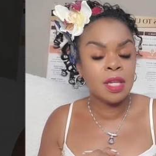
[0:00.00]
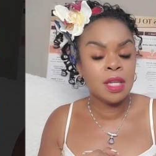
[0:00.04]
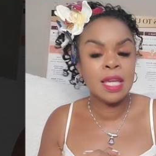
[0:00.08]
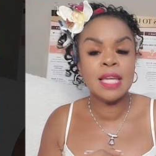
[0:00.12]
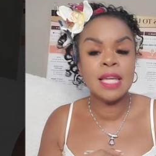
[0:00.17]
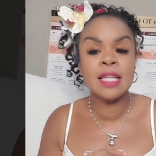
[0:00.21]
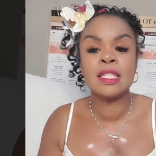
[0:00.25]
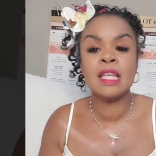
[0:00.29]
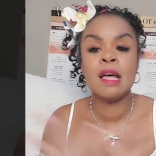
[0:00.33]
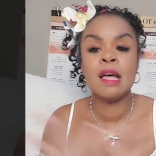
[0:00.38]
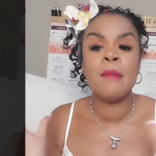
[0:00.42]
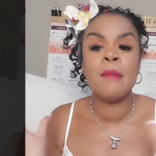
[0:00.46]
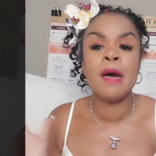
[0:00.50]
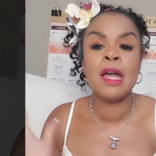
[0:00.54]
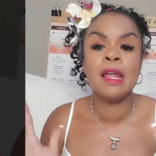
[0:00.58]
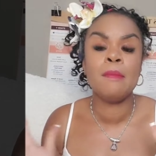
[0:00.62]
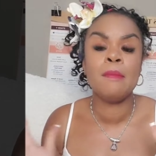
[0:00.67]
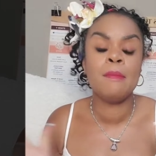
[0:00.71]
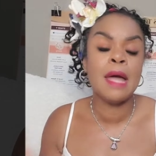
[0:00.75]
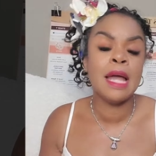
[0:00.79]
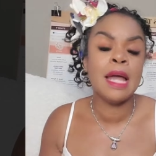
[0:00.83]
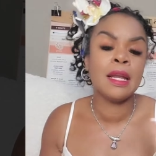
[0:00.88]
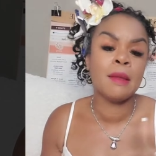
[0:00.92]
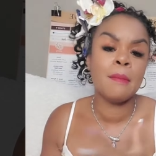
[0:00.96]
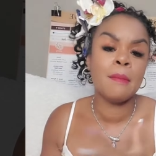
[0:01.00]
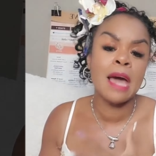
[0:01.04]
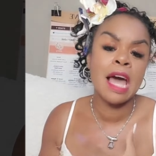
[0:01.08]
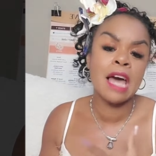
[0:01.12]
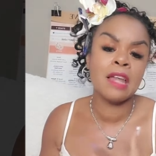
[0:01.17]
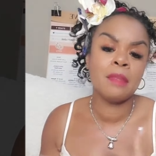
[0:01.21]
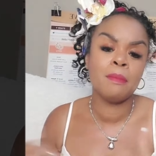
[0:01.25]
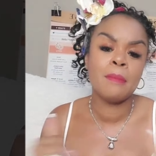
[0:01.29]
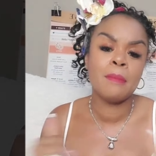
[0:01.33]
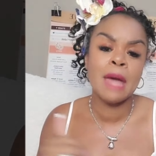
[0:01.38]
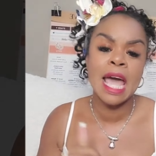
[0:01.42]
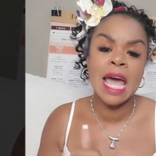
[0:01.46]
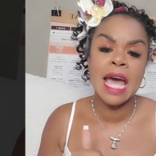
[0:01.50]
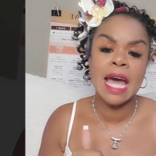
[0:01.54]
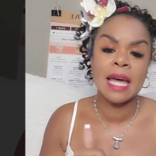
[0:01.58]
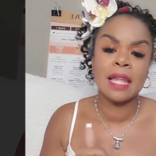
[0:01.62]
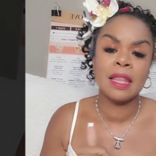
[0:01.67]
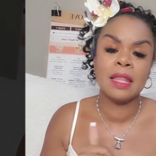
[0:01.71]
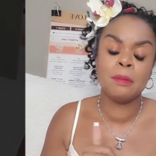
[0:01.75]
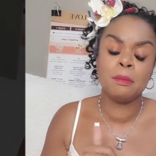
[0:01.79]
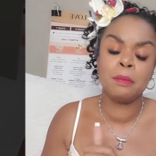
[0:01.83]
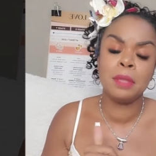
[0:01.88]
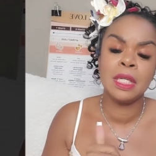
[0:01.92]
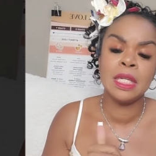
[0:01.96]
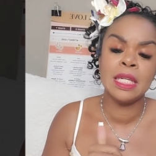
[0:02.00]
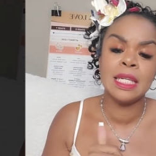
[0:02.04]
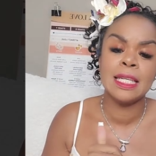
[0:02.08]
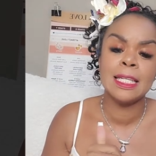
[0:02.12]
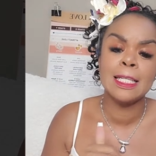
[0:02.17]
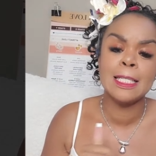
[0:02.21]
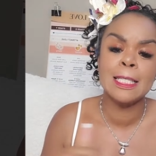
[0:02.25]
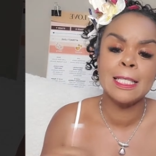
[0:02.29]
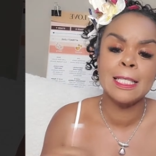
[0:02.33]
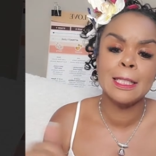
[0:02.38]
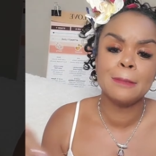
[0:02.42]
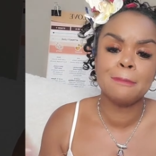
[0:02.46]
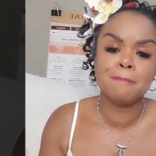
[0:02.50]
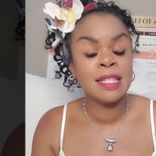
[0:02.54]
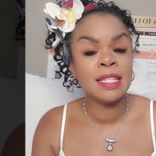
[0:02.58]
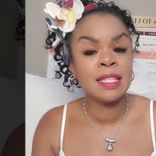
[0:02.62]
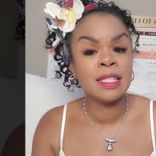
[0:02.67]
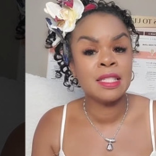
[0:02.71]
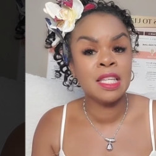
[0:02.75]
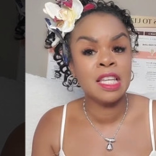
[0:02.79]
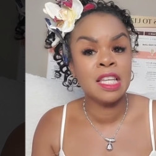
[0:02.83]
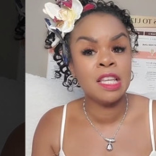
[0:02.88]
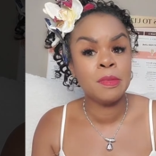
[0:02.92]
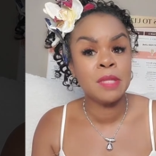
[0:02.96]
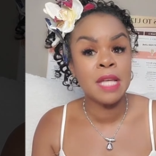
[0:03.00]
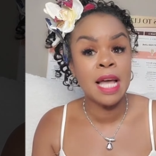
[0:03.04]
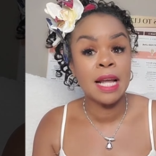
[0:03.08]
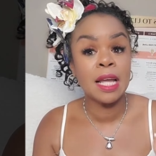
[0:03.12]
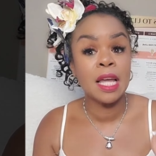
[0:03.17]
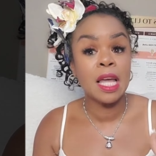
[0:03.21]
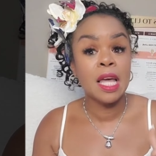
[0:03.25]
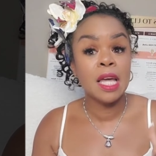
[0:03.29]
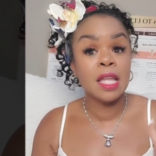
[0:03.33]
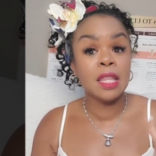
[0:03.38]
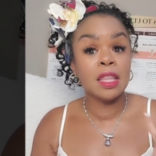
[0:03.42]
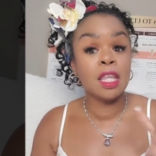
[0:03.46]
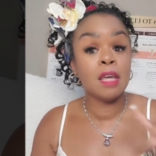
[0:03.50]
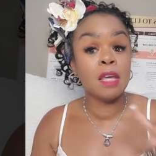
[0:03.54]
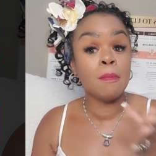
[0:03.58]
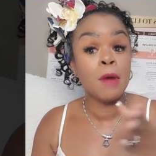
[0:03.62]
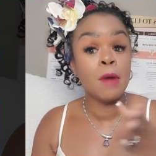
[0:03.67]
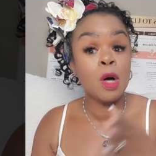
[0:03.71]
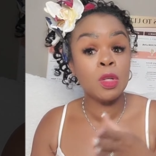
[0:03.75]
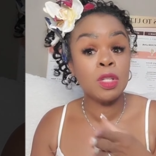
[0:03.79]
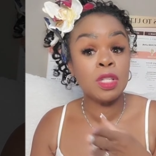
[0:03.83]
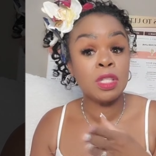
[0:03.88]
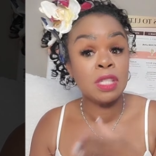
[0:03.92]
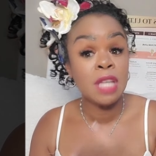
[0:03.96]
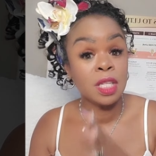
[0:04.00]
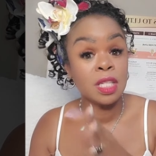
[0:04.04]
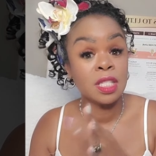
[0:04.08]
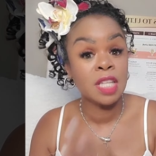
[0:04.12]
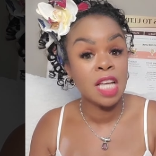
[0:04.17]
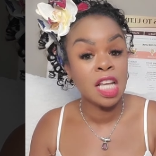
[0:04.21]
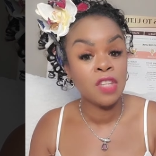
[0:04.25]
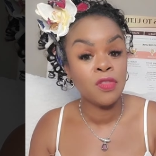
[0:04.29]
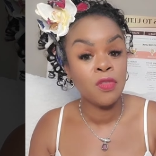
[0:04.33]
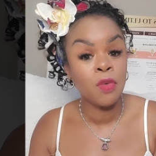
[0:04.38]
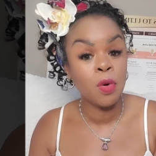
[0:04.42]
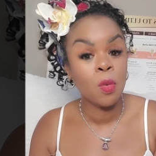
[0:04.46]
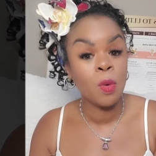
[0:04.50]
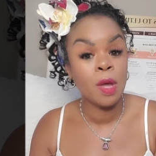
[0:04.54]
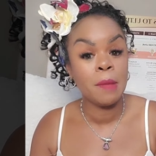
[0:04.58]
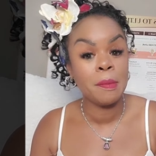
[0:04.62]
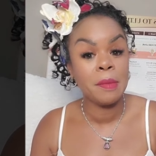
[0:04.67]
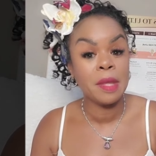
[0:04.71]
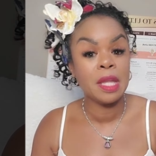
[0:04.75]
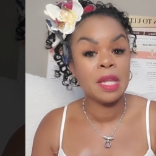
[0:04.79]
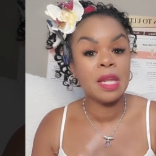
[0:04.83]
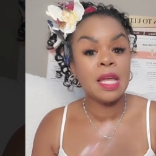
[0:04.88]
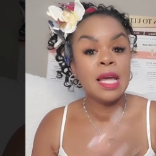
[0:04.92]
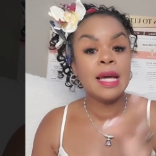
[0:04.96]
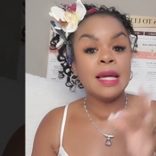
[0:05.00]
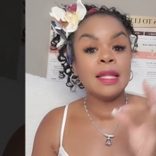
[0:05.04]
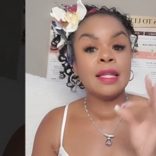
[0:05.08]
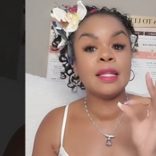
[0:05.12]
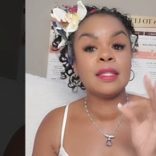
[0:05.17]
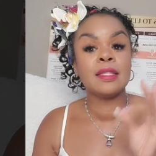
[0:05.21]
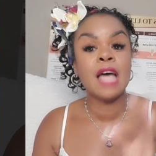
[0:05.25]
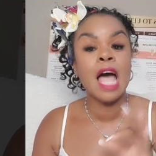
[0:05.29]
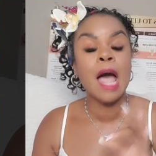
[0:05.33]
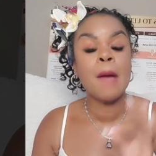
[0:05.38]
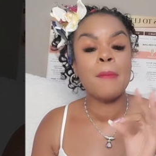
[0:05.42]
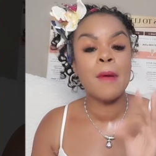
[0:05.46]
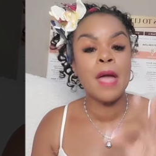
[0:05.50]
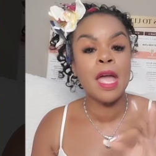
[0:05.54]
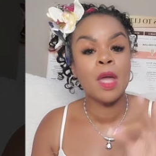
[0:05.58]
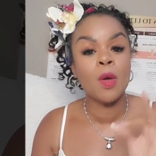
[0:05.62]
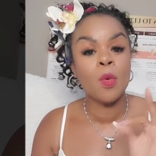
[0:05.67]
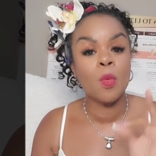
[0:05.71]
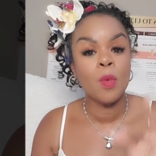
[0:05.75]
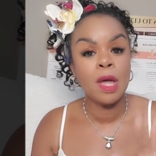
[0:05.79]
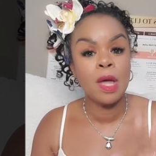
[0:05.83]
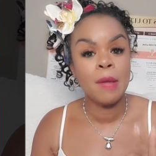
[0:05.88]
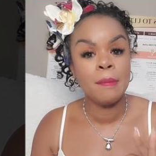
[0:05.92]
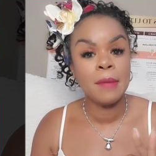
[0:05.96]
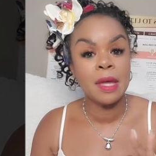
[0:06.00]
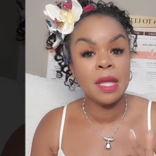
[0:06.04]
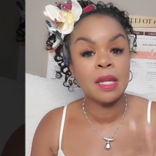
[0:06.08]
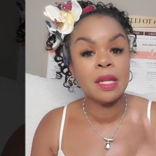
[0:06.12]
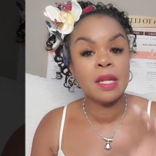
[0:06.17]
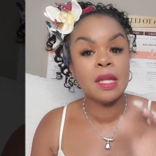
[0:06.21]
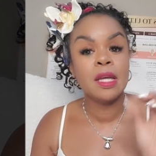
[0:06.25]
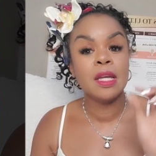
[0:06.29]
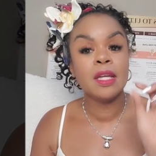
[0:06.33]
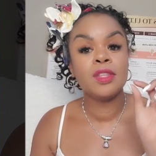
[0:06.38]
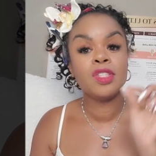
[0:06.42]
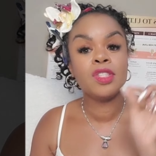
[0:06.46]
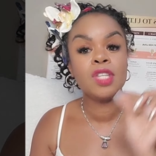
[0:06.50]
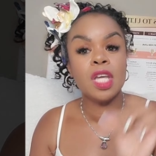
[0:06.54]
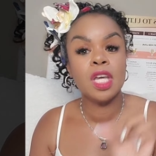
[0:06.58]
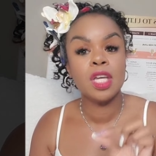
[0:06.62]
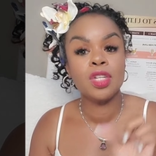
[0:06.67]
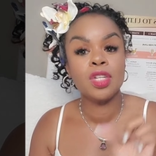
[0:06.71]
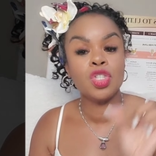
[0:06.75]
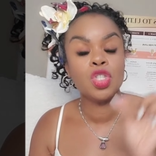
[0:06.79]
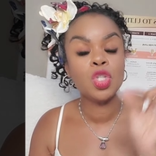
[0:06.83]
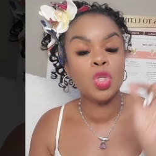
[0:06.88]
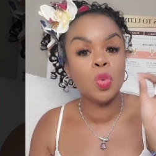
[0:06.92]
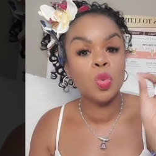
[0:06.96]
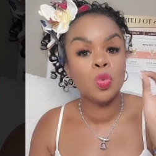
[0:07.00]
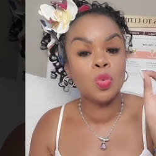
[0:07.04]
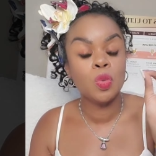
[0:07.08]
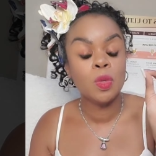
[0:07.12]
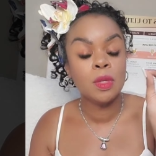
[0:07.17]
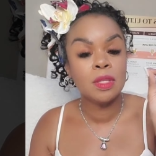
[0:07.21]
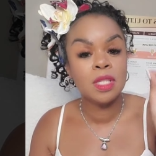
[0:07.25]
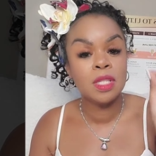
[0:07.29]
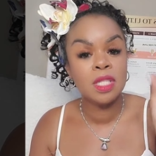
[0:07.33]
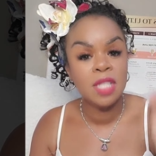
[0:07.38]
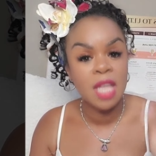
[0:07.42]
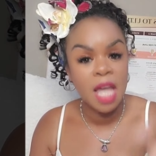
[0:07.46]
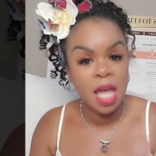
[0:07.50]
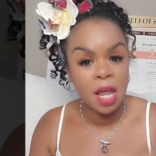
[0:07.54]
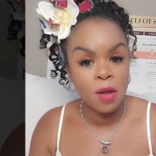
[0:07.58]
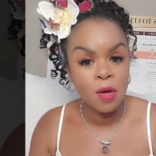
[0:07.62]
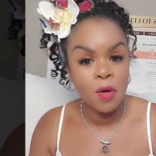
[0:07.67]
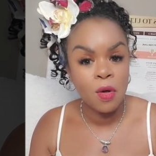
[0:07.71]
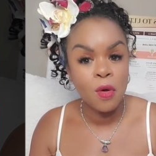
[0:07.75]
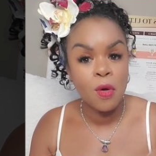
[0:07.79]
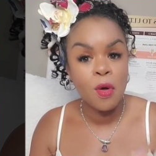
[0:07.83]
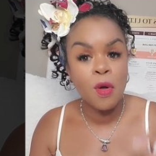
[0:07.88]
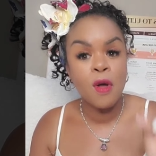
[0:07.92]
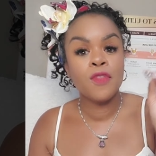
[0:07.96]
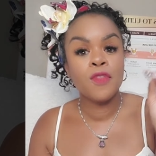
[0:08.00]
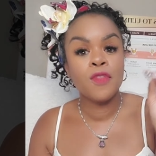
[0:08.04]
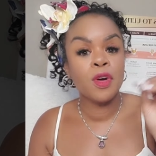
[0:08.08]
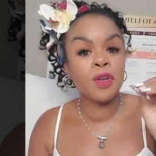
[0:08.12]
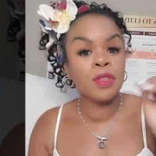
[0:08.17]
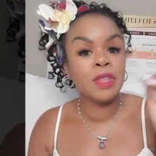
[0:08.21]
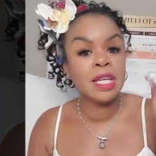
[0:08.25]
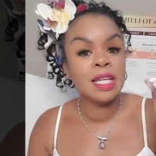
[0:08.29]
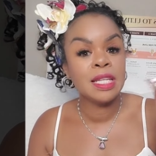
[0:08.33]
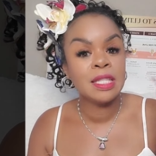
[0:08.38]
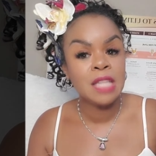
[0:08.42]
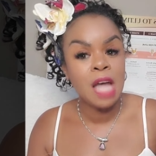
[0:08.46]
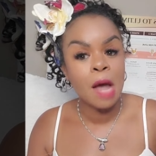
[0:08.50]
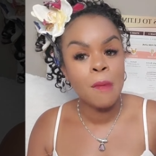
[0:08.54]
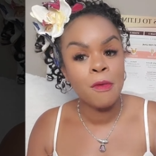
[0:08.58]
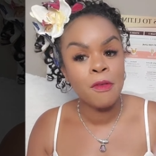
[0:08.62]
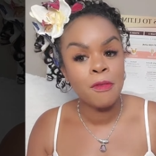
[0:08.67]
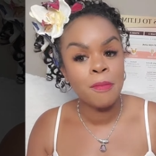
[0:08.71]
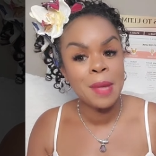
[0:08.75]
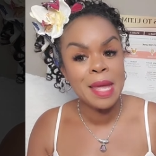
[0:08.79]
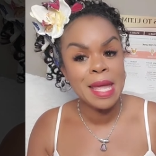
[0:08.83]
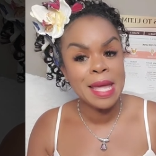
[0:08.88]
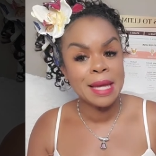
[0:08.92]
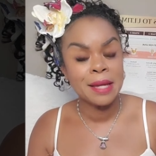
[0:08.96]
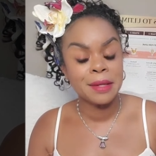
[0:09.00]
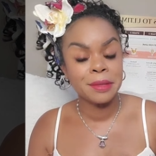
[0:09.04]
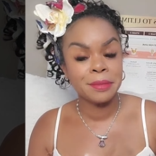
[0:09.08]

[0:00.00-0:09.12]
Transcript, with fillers: Can somebody make the math, please? Because it seems like the most successful women, the type A women, tend to settle for these type of men.